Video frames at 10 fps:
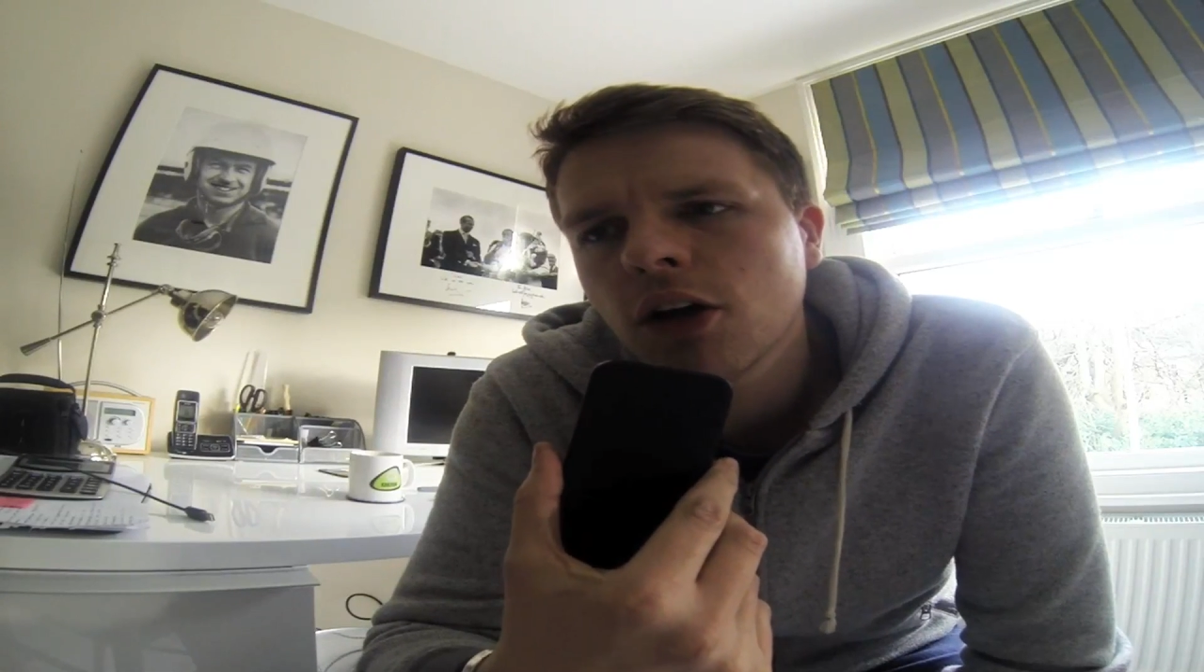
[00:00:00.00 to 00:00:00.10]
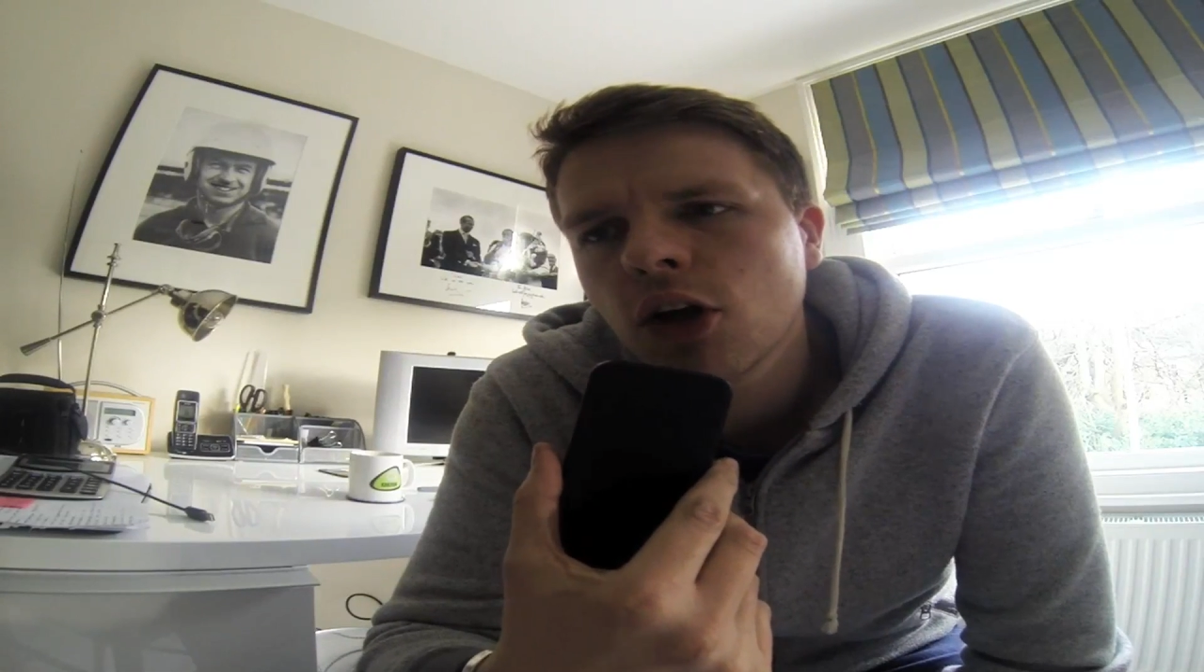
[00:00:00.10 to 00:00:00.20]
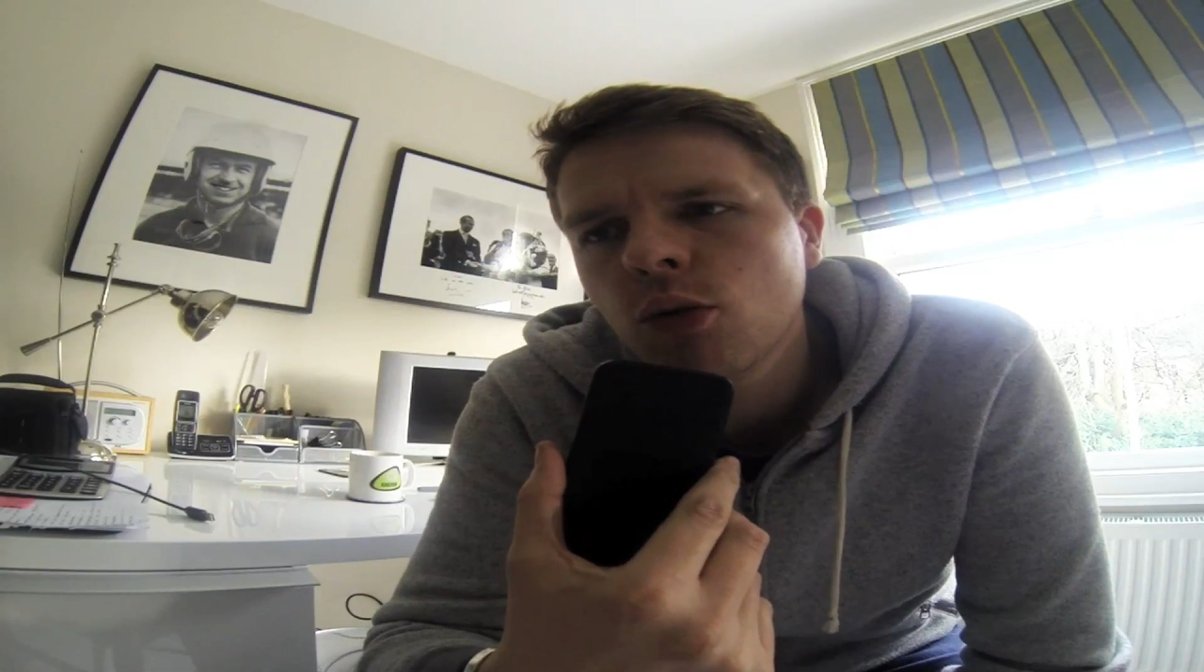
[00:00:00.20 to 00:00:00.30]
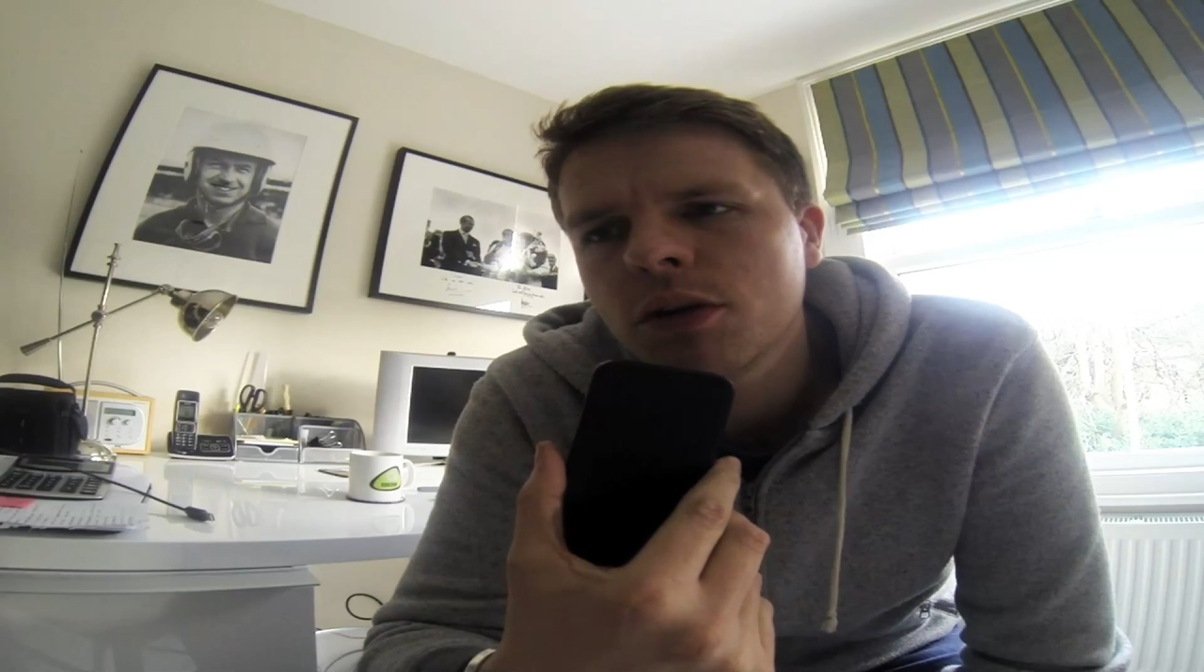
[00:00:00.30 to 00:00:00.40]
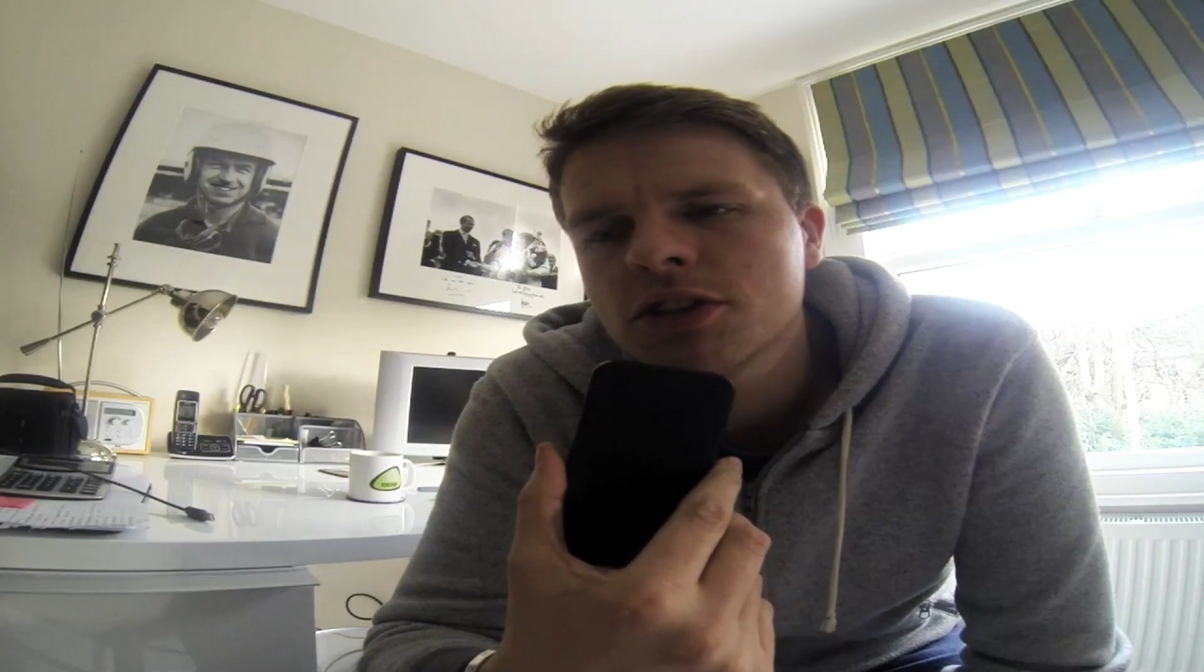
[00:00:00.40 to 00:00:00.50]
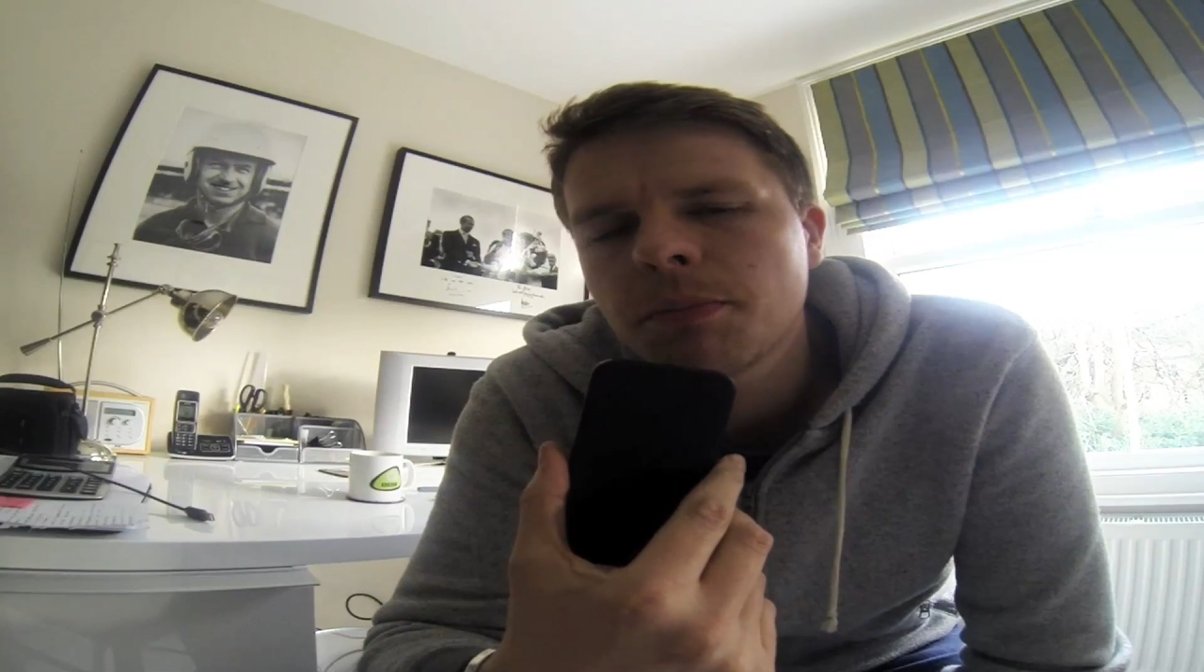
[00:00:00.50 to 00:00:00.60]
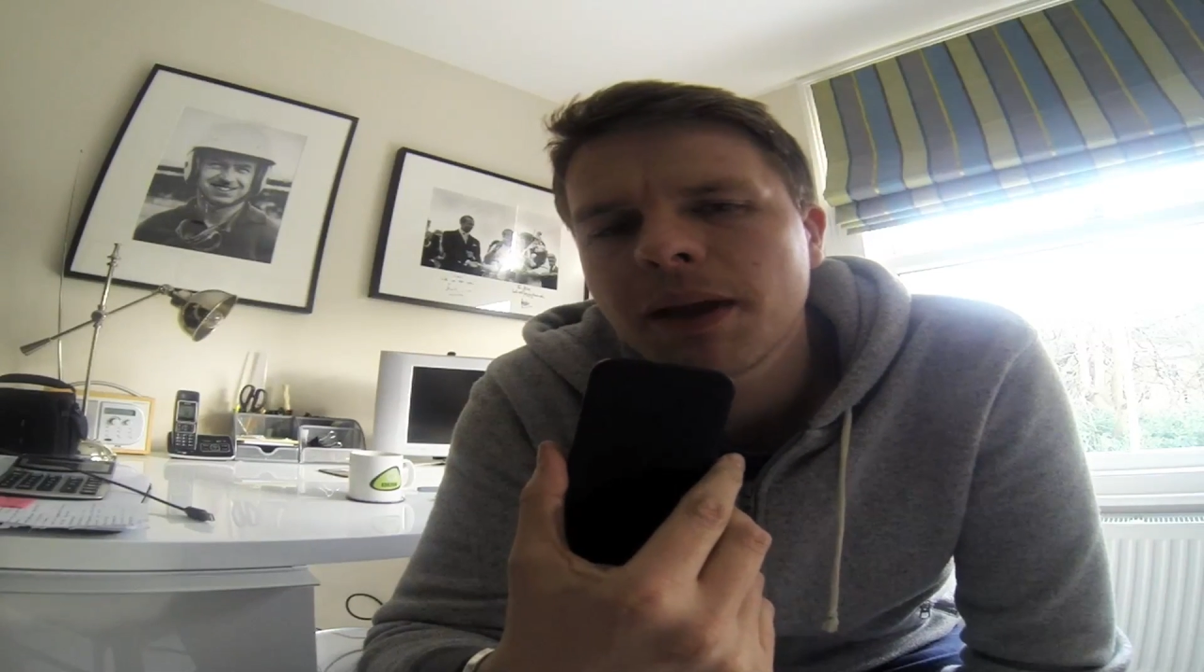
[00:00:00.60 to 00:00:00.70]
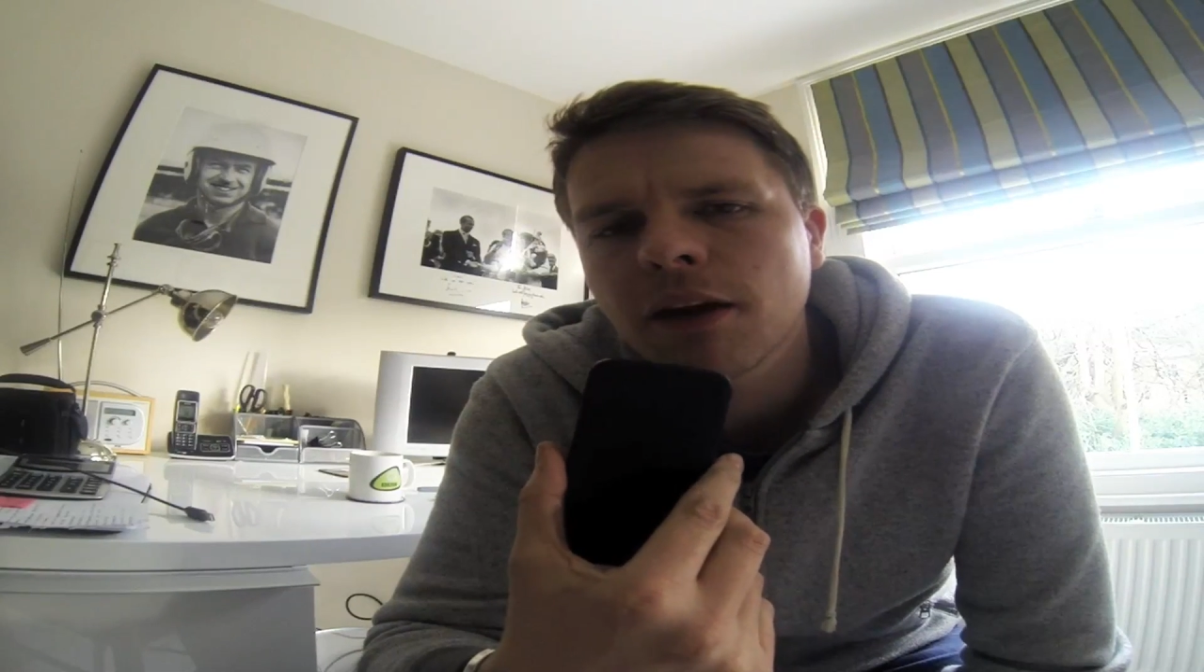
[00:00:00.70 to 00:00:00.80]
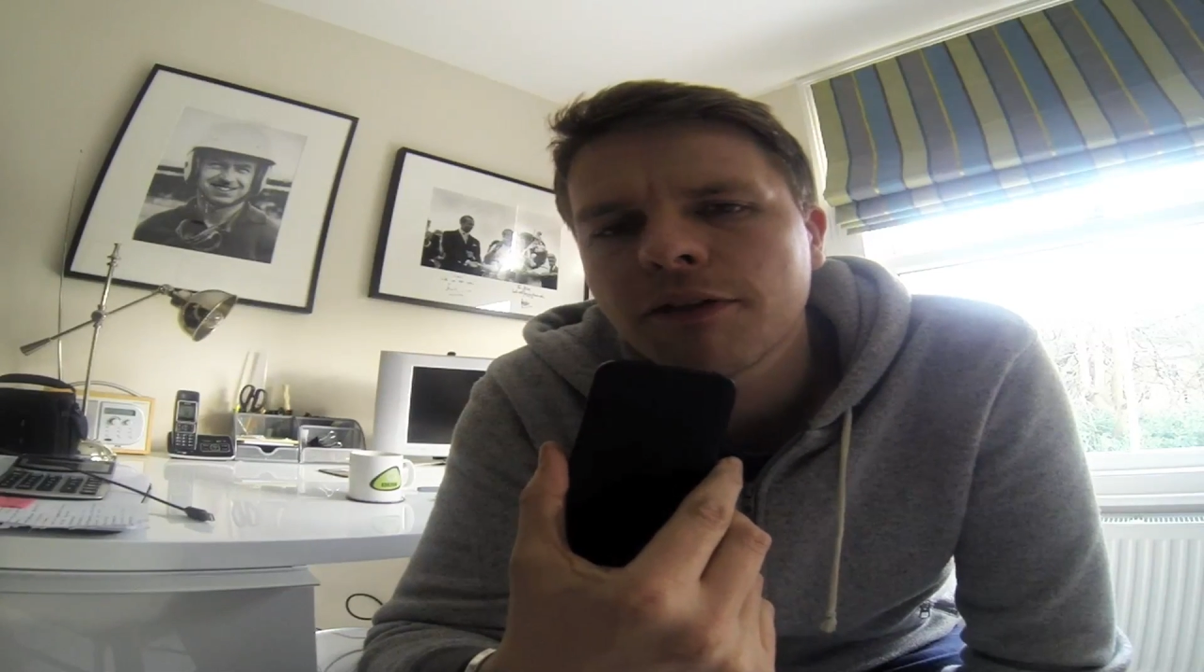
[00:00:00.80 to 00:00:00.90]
who is the bigger